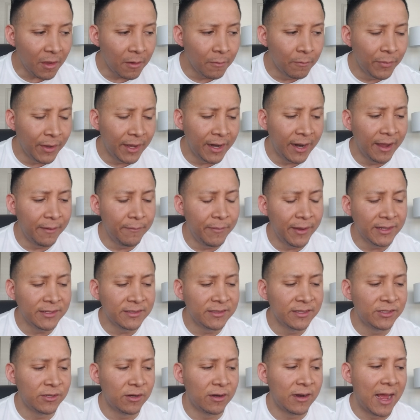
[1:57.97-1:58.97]
but I
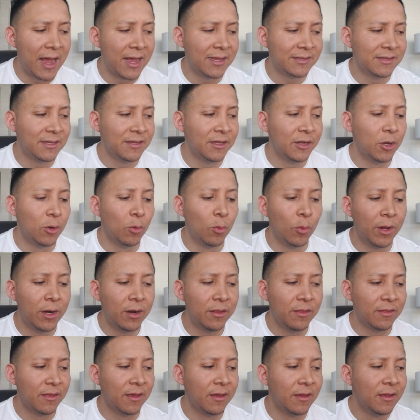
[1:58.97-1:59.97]
basically started asking, you know, what
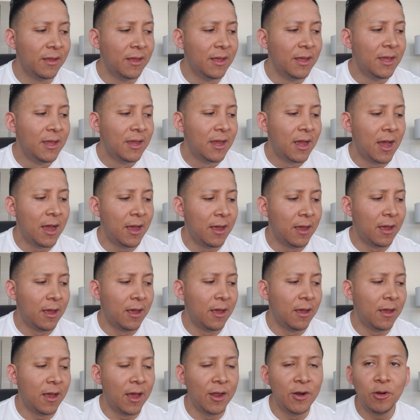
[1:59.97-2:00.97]
are the
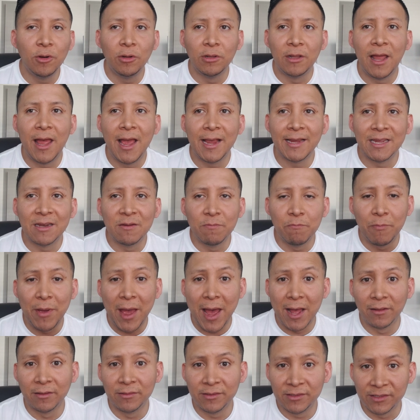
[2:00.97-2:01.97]
uh, underlying
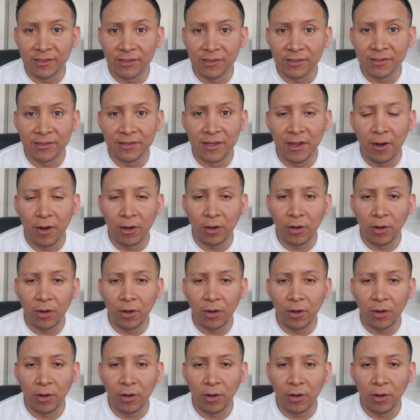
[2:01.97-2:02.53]
imbalances that are